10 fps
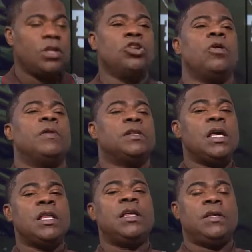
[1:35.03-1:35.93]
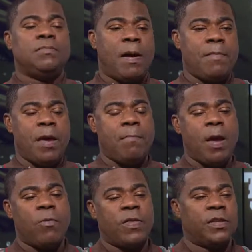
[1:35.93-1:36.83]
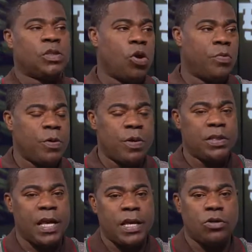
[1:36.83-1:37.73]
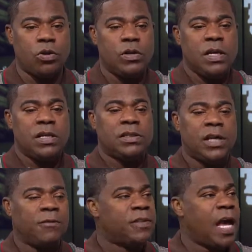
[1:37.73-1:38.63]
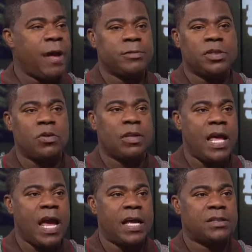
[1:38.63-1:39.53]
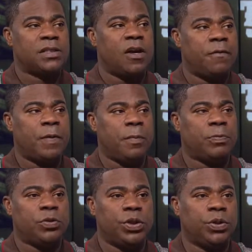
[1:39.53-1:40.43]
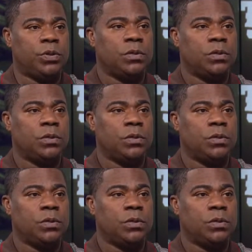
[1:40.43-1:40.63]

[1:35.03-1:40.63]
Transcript: You know, but as my man Mayweather told me one day, you know, tough times don't last. Tough people do.